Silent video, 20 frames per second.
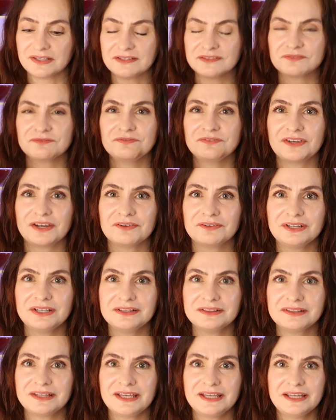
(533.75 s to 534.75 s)
It's very
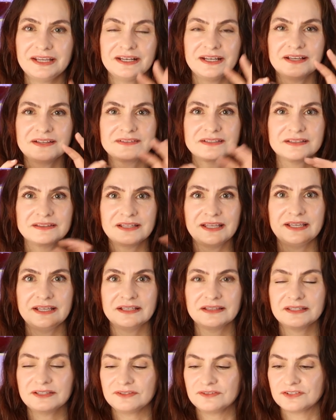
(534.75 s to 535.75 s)
light and has a
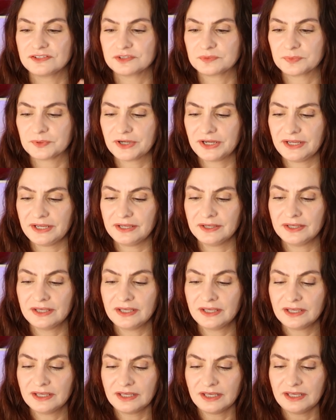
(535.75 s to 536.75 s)
light little spray,
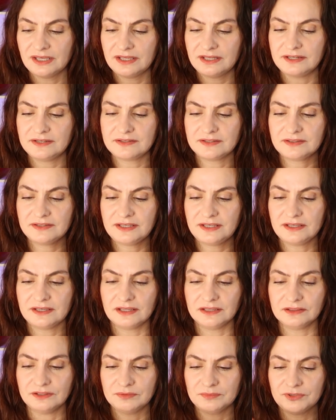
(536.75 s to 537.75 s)
and the
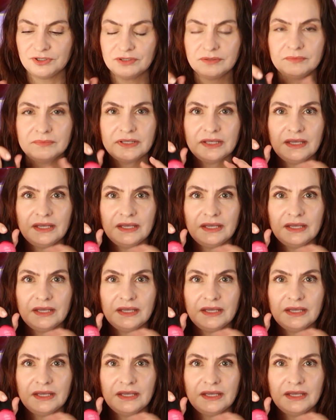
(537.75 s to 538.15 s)
aluminum